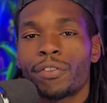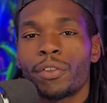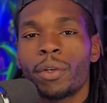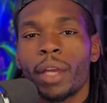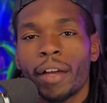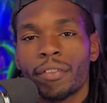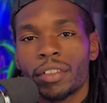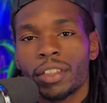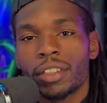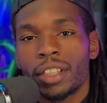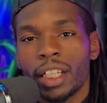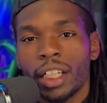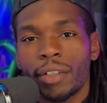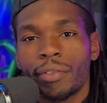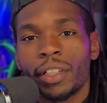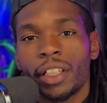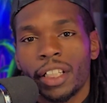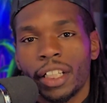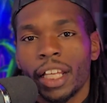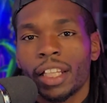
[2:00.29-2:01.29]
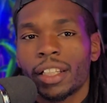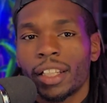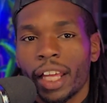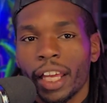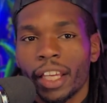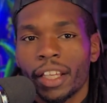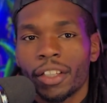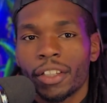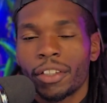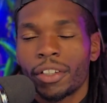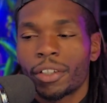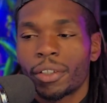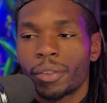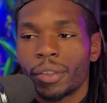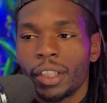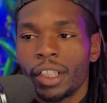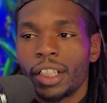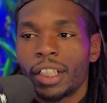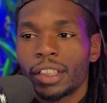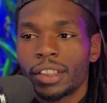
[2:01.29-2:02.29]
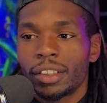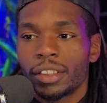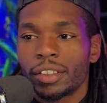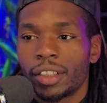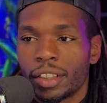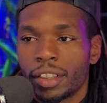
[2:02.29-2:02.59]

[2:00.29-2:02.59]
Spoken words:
you have to think of it in that light, the